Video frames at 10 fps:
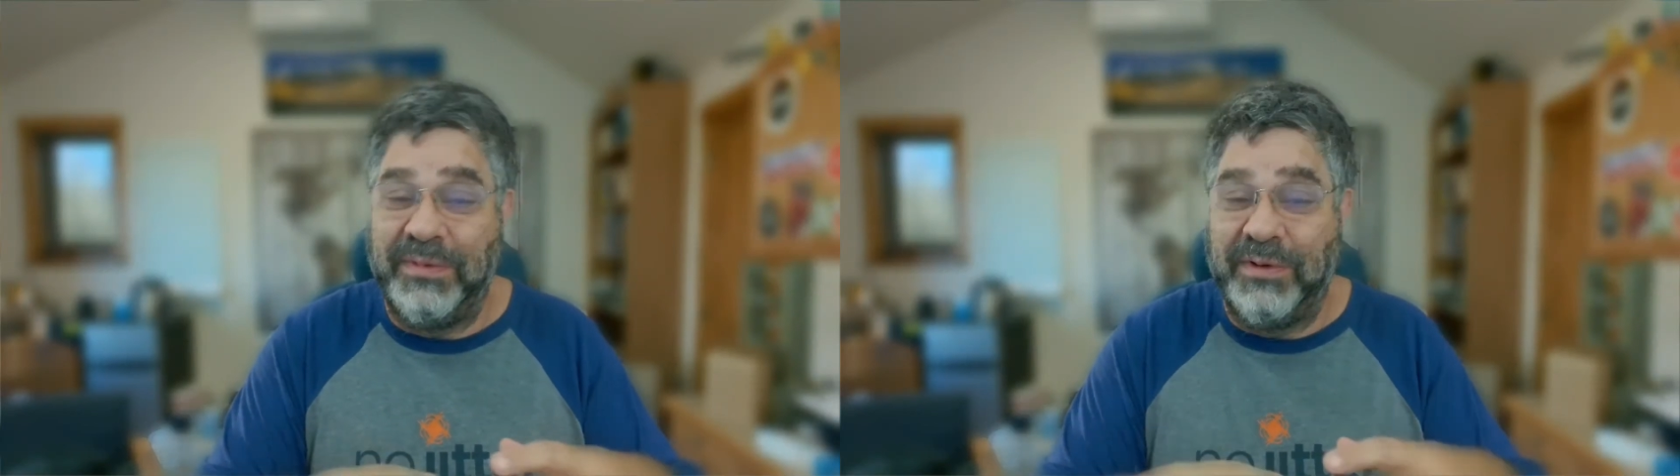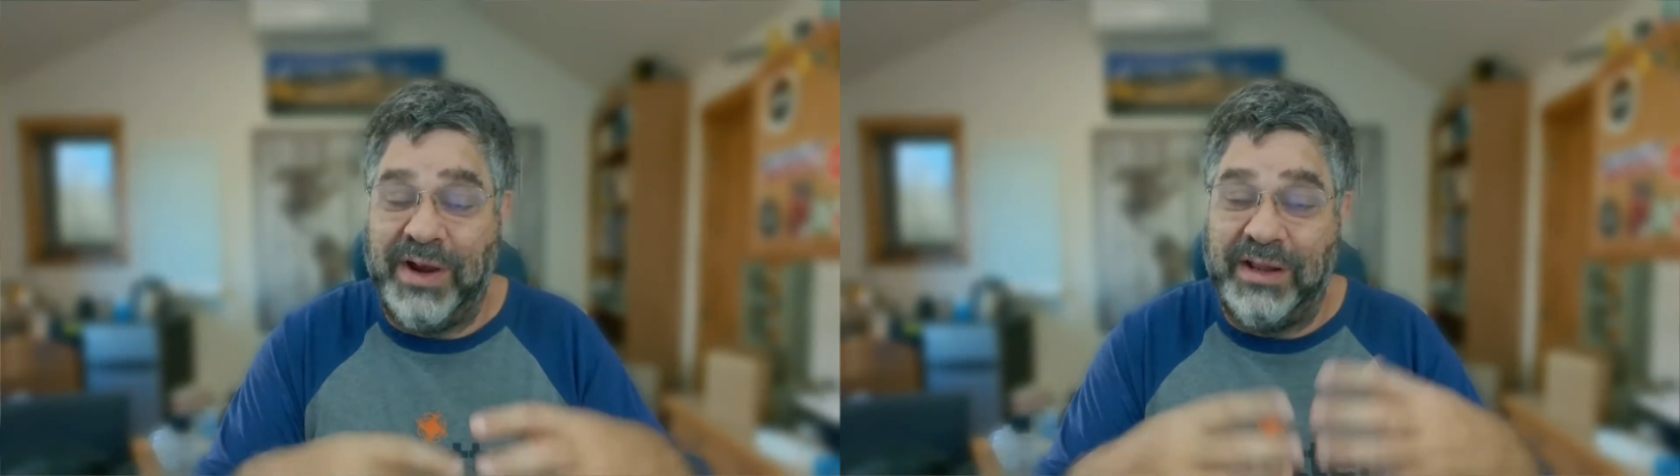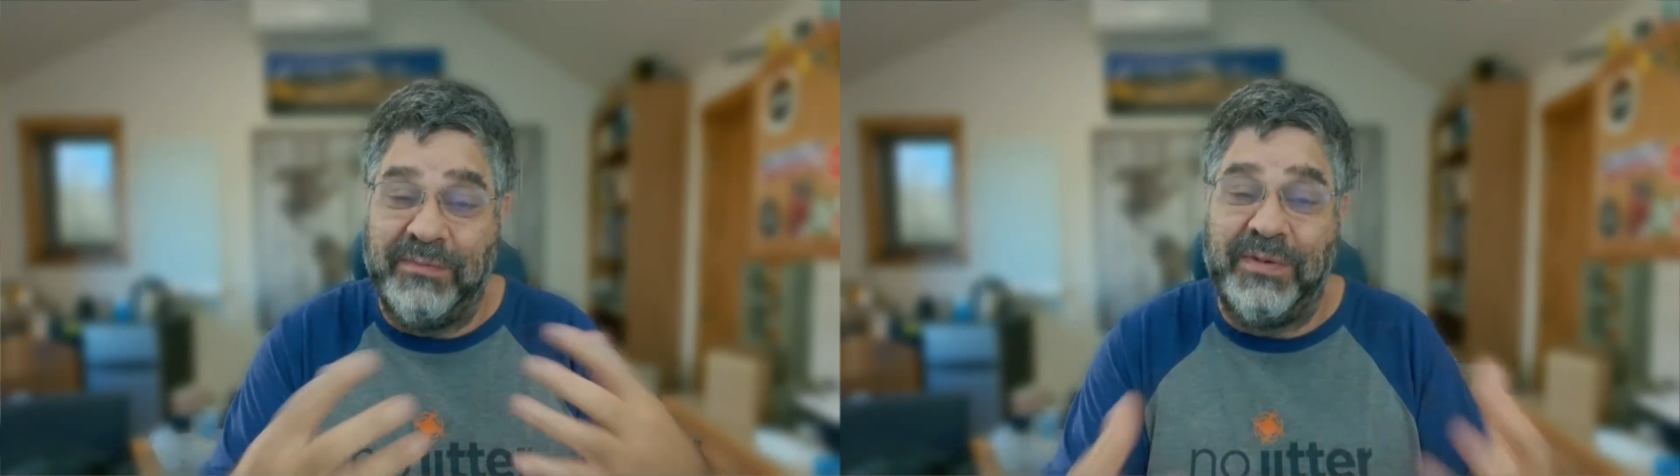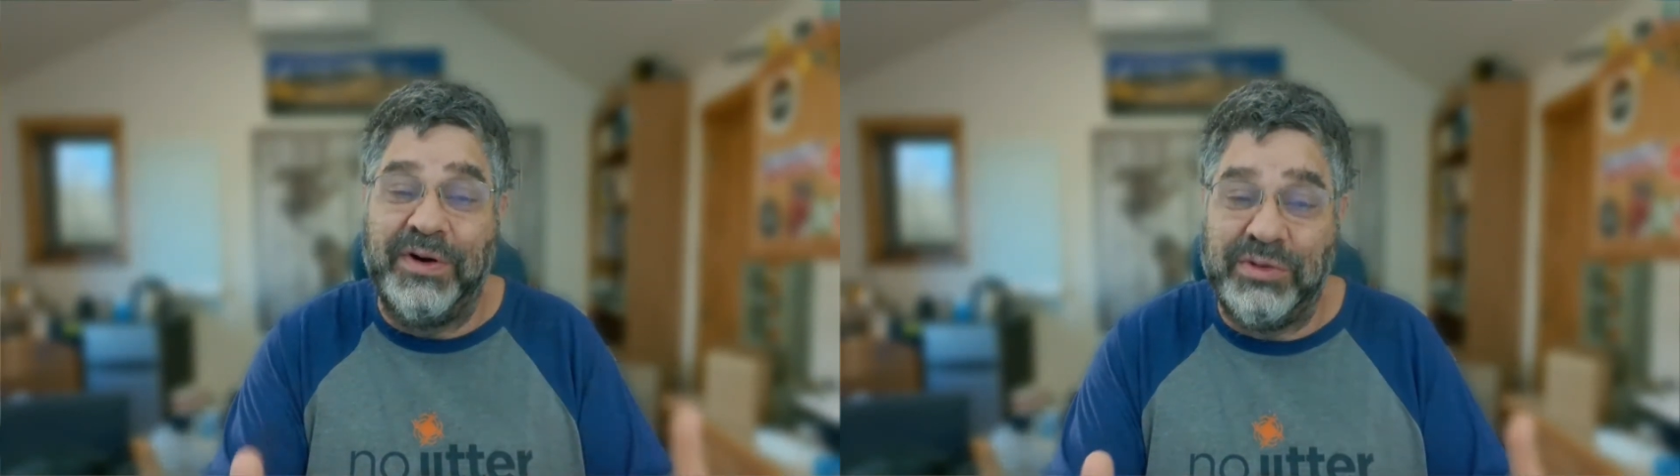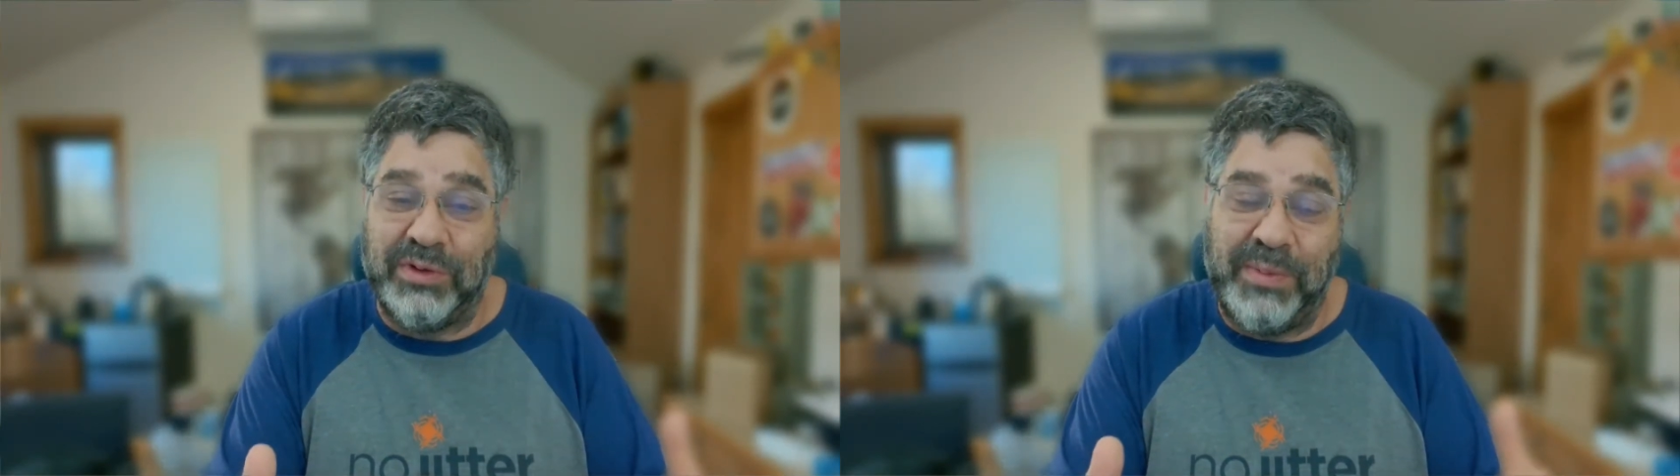creating a
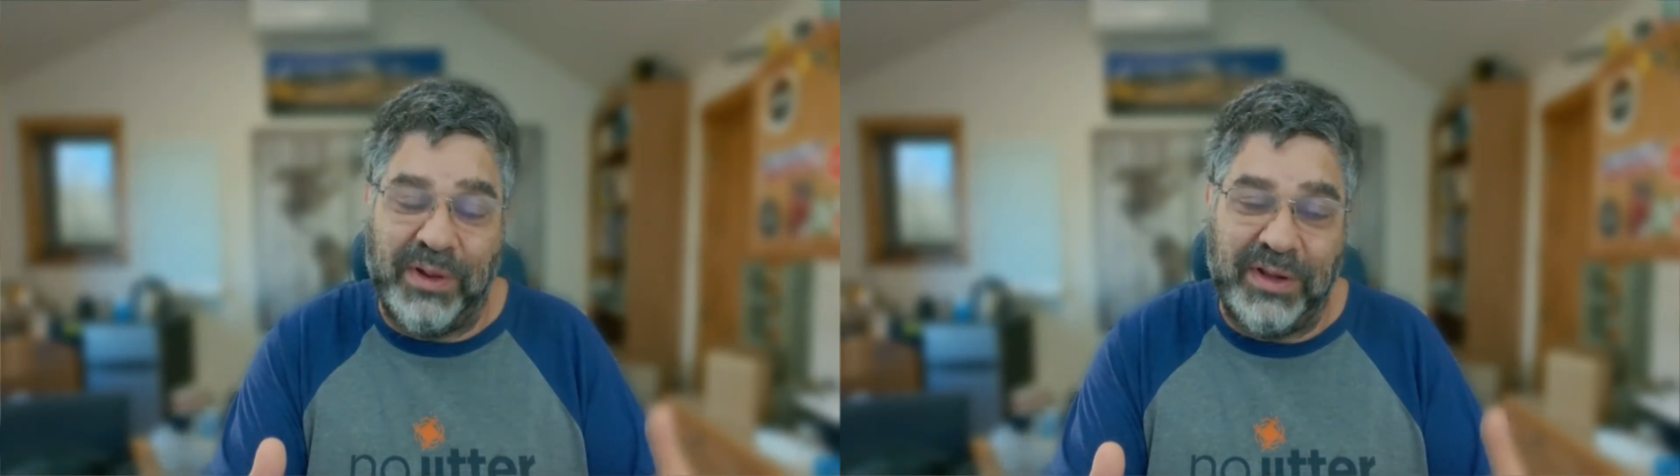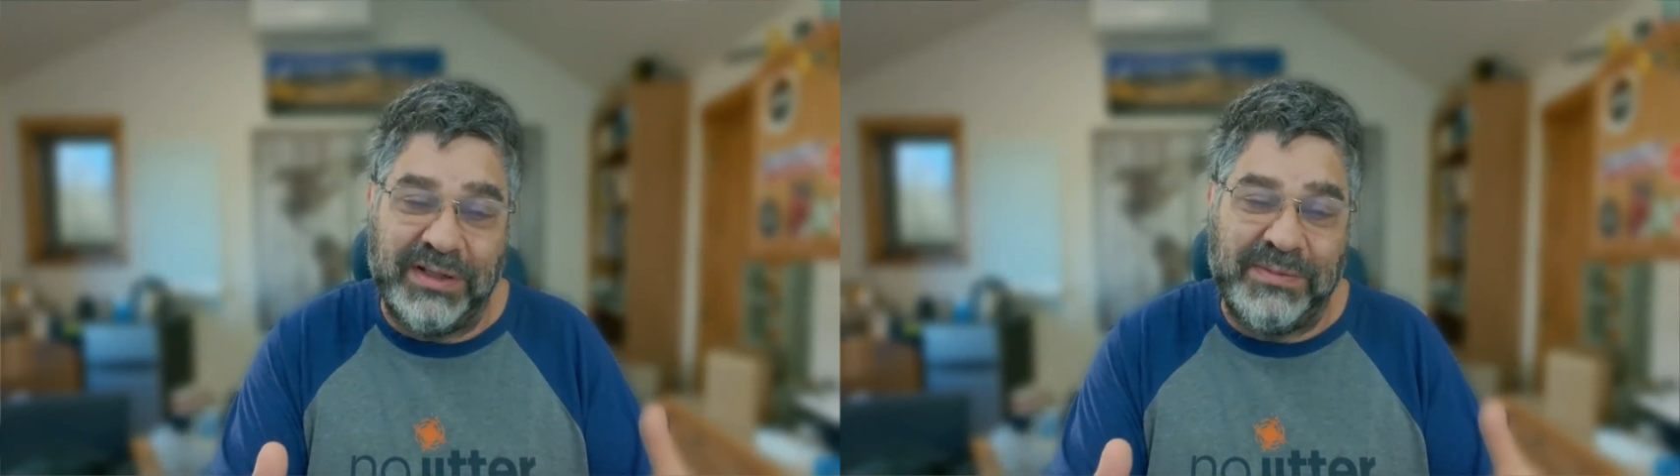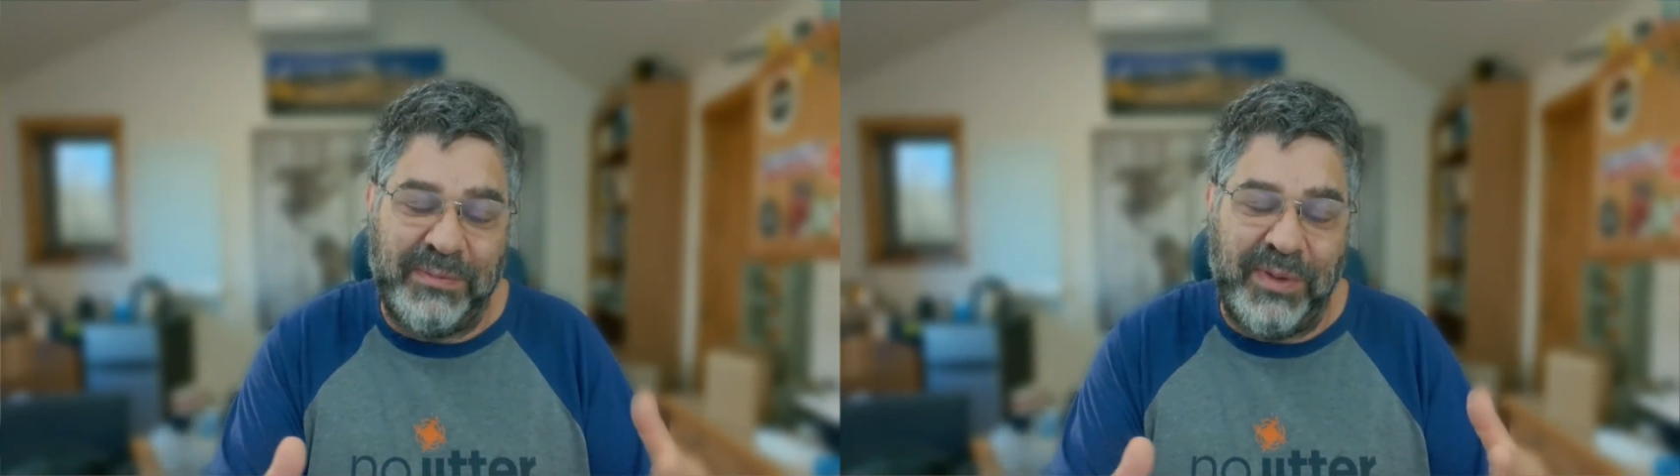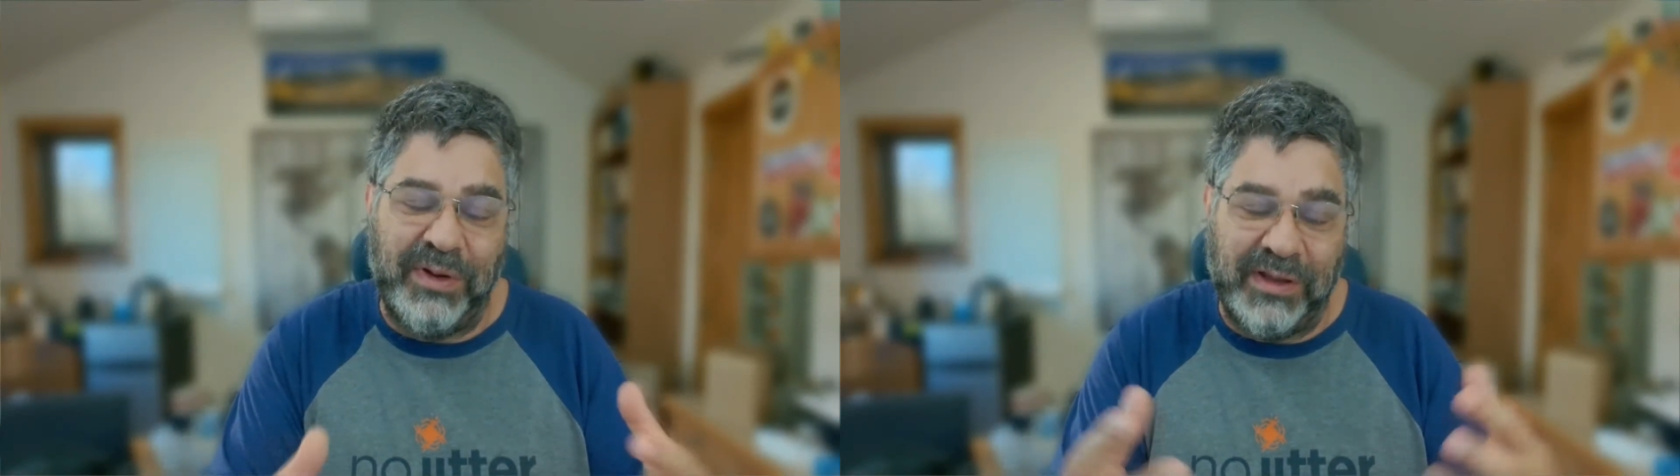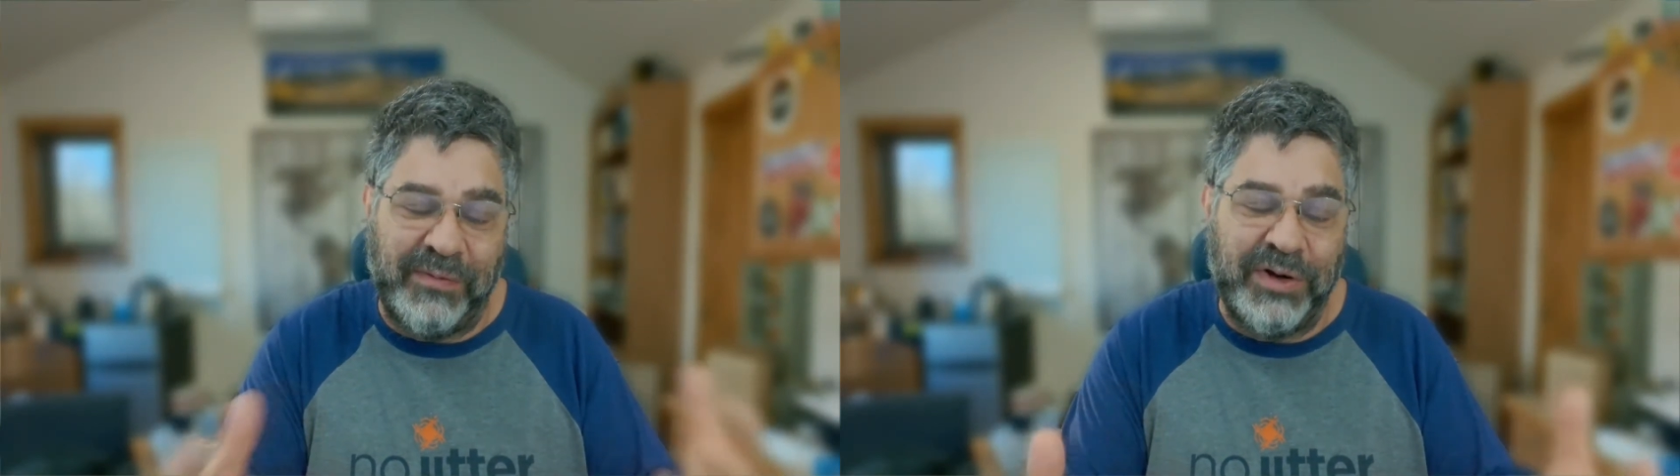virtual
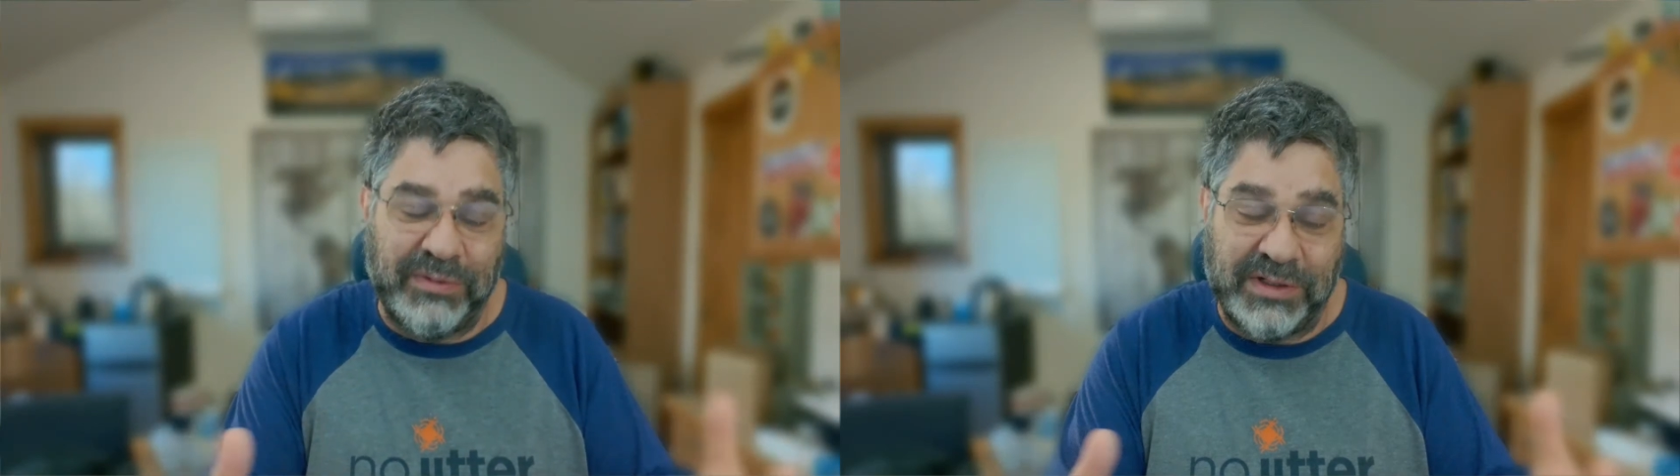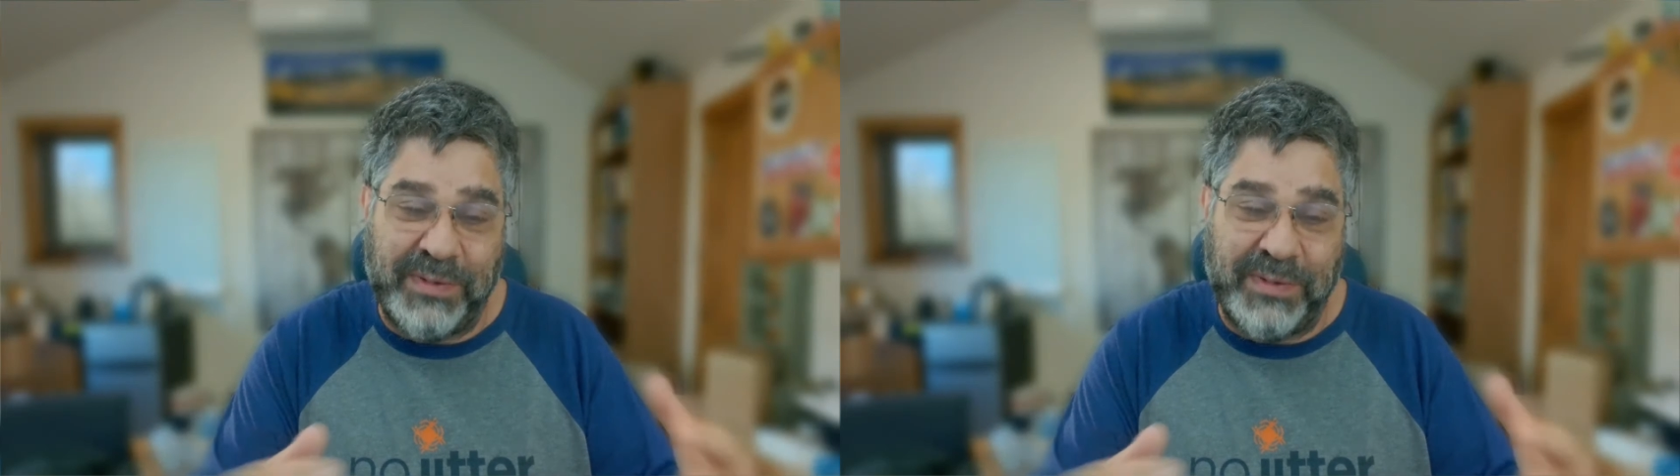building a virtual